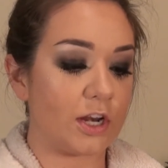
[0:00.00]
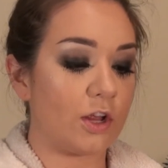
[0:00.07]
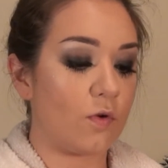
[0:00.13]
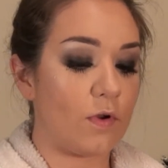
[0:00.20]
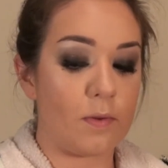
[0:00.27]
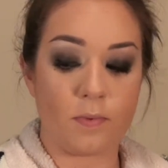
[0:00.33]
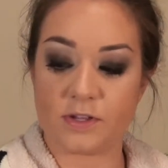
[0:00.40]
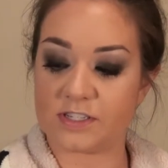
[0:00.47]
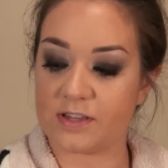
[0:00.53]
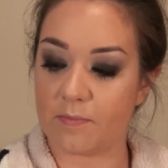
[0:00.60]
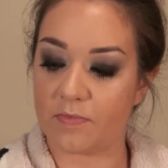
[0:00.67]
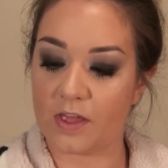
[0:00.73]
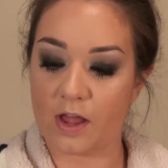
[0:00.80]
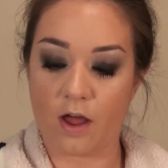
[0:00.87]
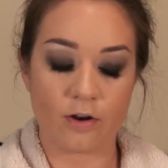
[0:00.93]
going to go in and put
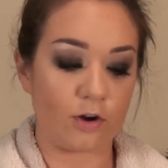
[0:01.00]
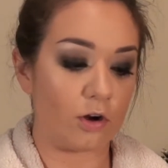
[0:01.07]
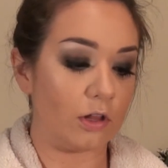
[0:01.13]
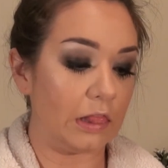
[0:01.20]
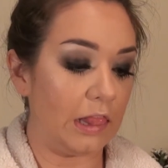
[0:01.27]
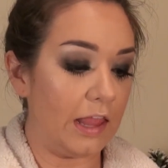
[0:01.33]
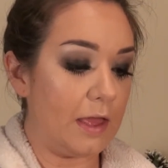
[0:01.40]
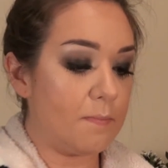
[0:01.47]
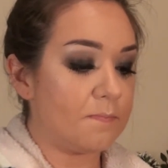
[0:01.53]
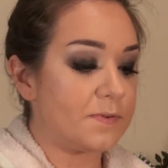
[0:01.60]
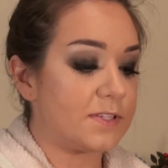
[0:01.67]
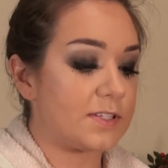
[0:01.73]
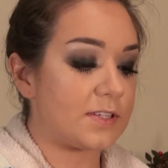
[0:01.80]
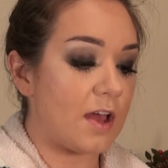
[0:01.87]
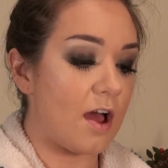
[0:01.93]
something on our
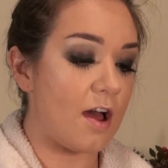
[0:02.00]
lips.